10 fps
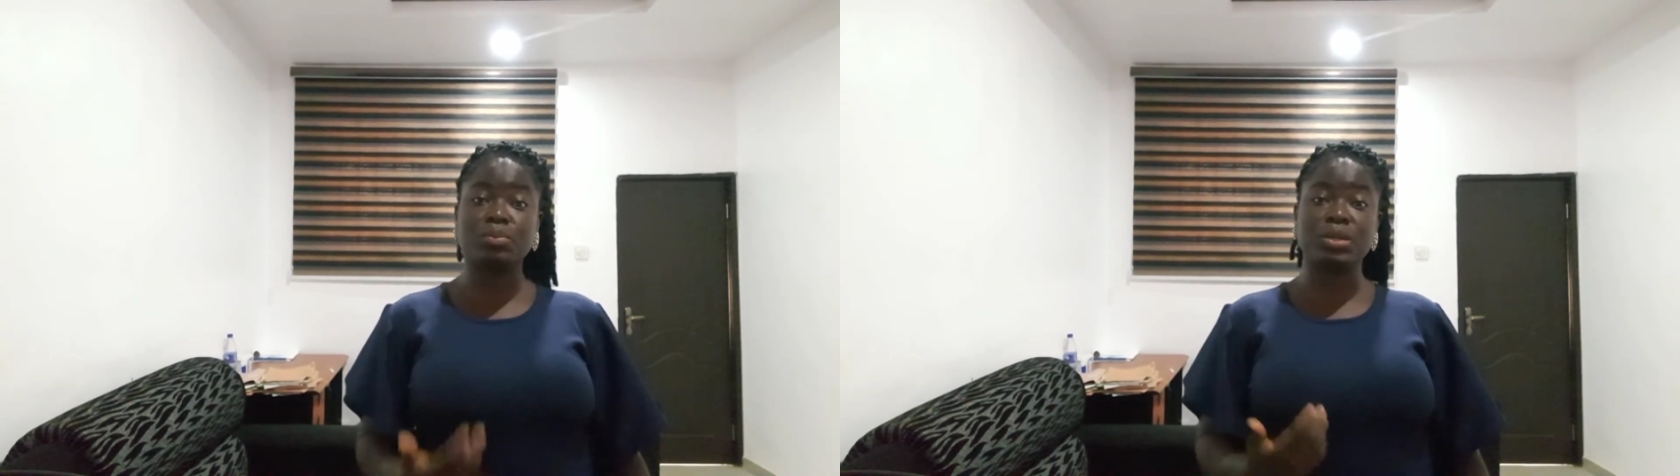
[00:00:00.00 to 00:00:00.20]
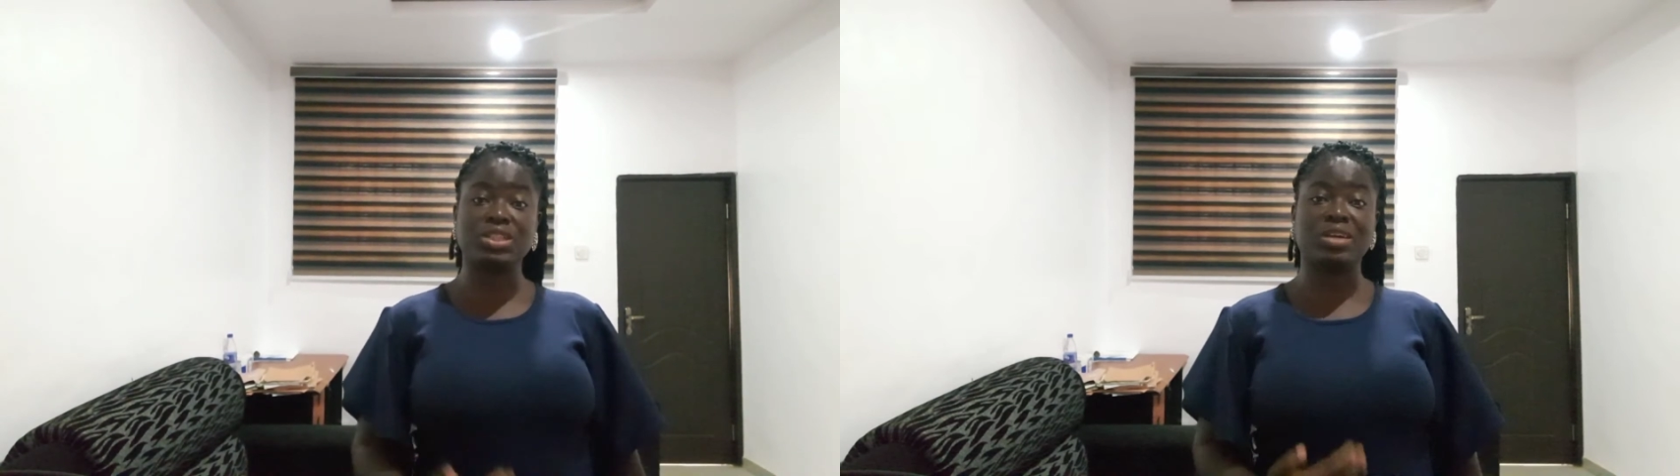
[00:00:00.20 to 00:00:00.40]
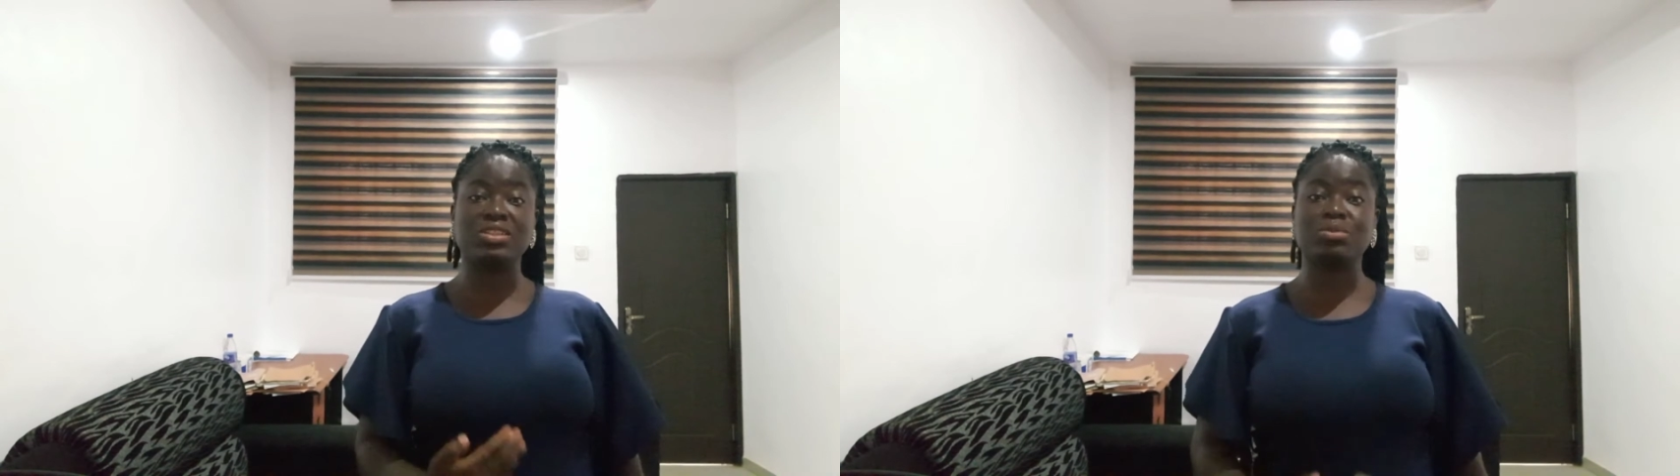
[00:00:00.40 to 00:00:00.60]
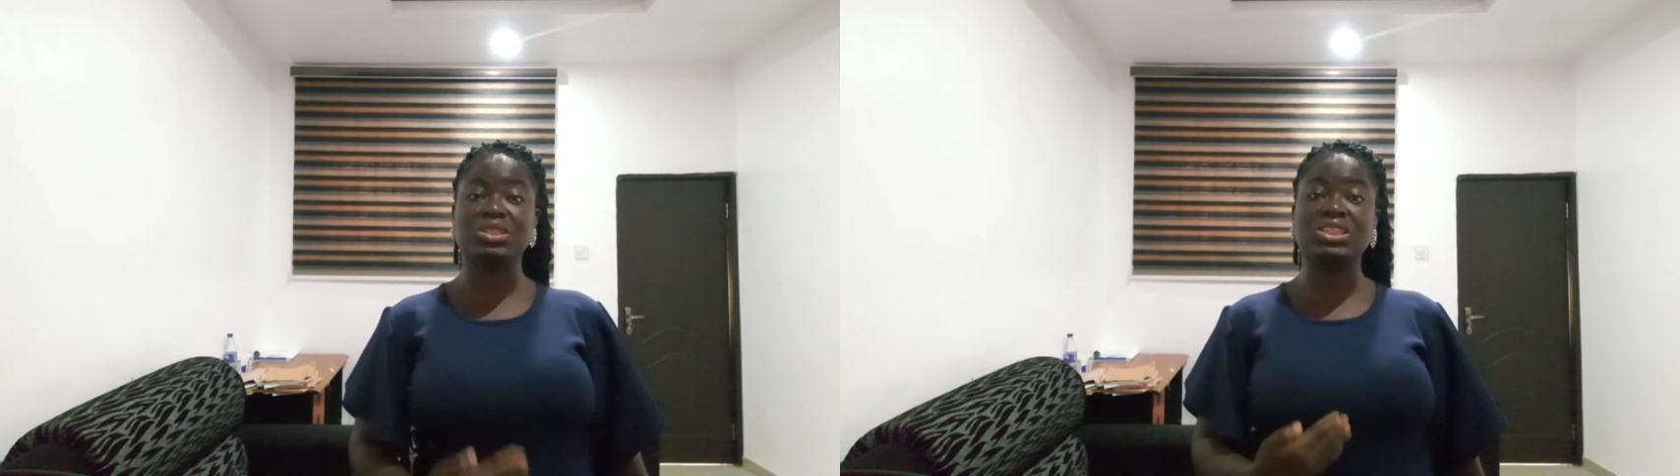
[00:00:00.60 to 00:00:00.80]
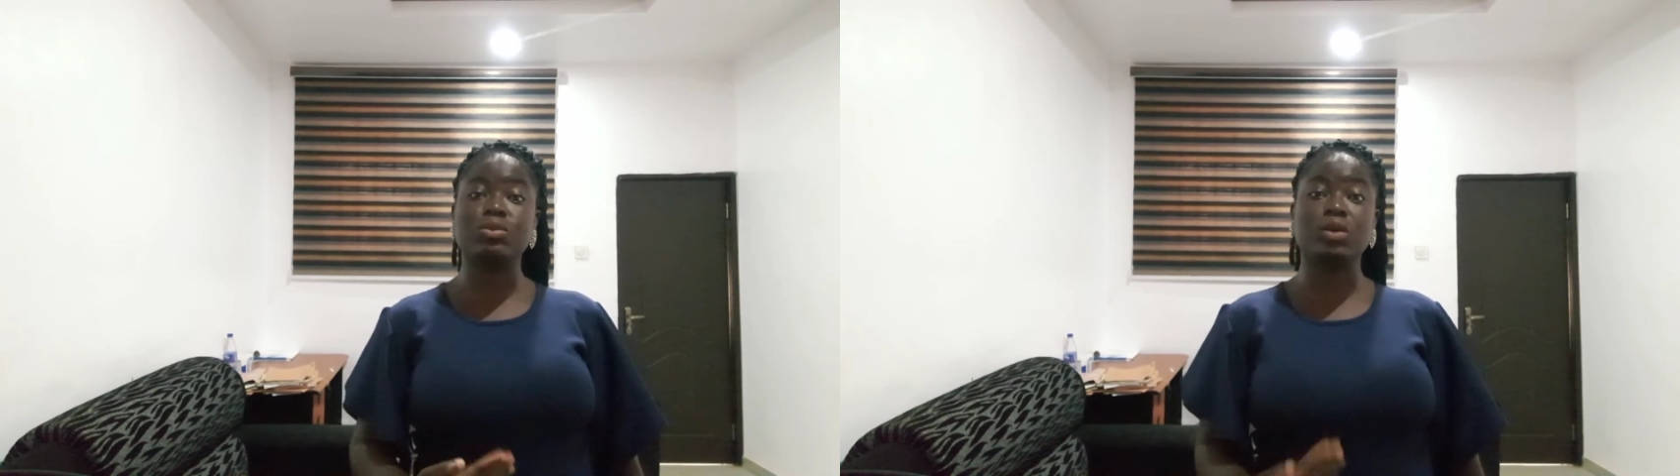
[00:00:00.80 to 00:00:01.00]
plagiarism
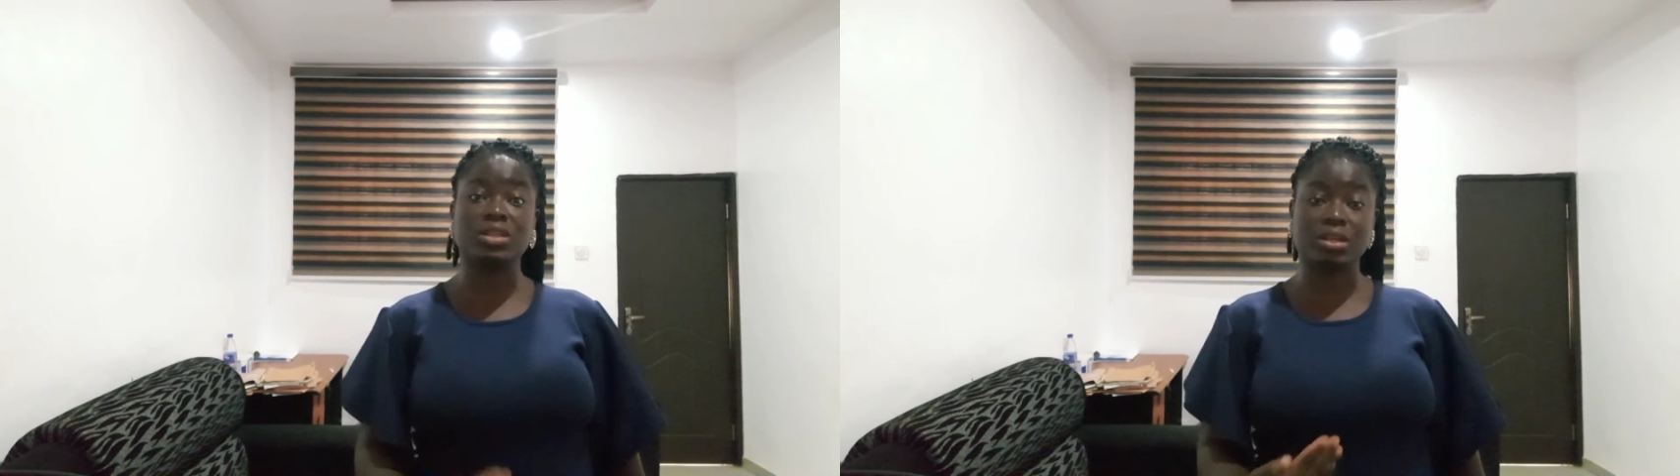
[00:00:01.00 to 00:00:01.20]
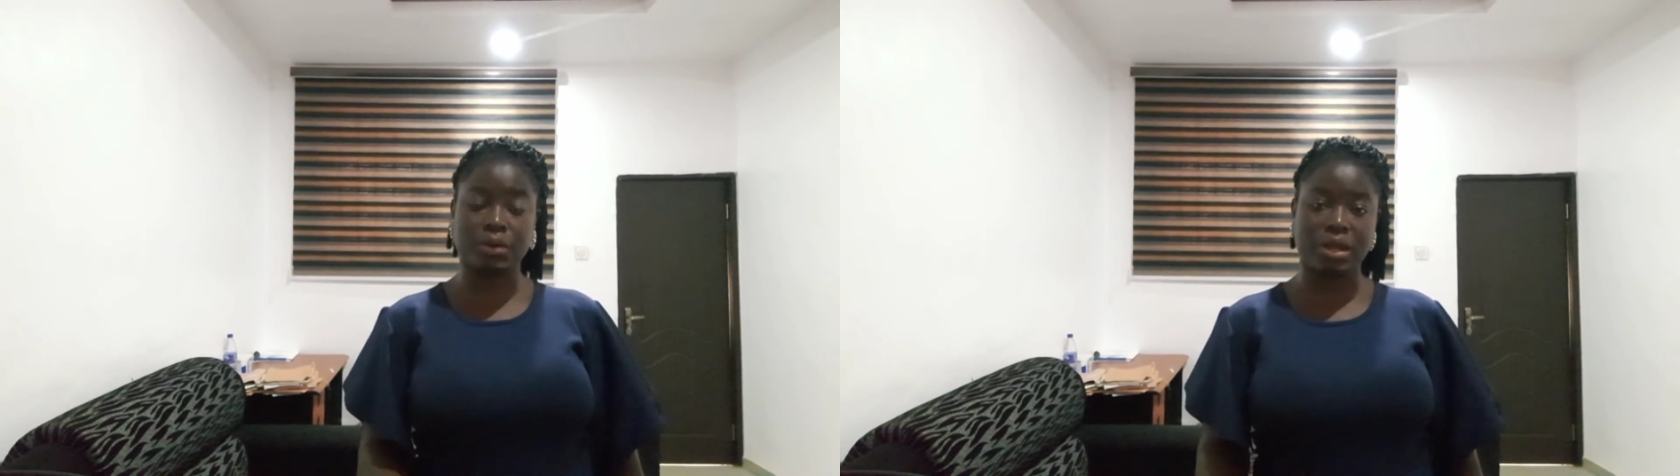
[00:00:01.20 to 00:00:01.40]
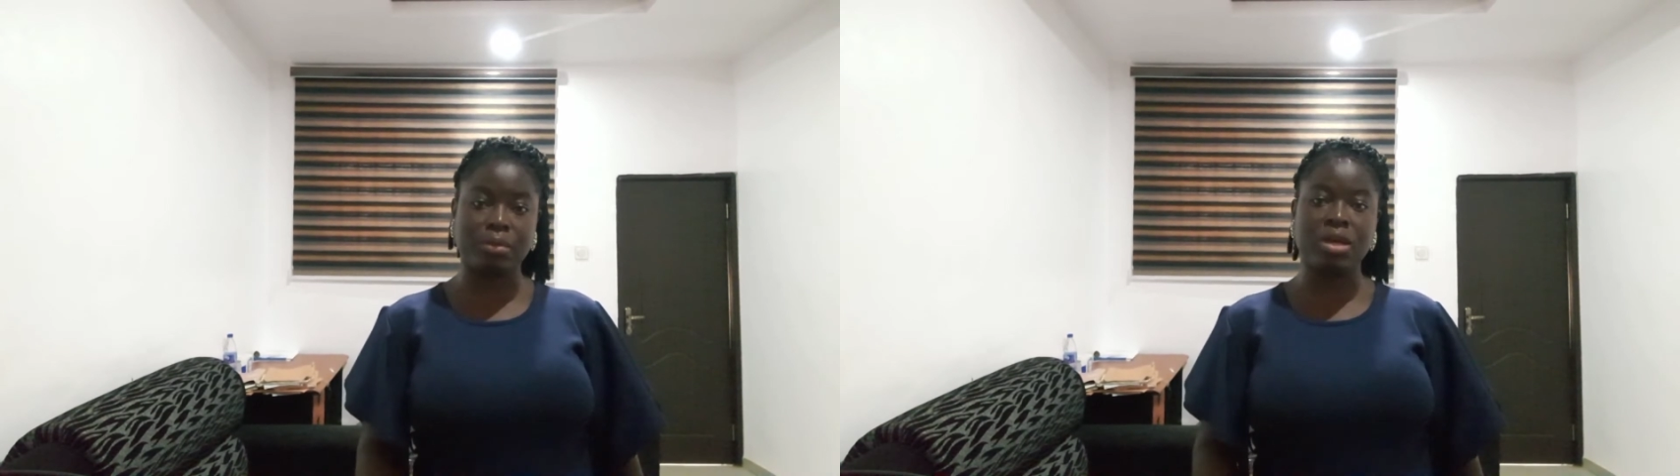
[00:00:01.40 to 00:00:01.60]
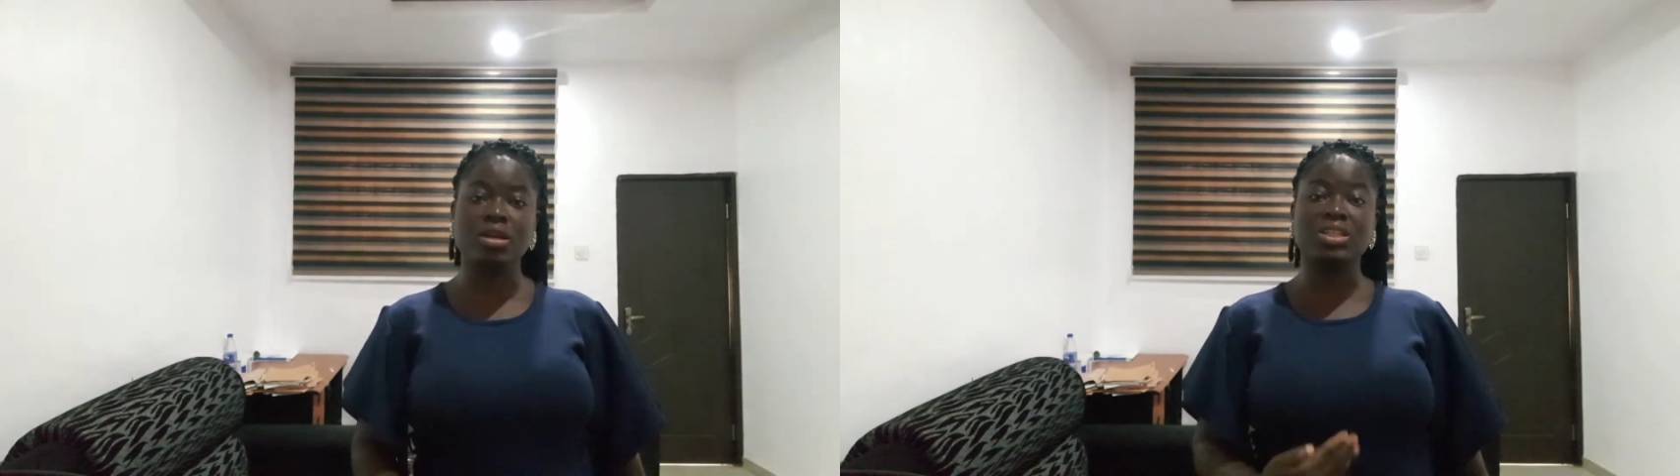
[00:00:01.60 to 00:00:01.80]
is still not a crime.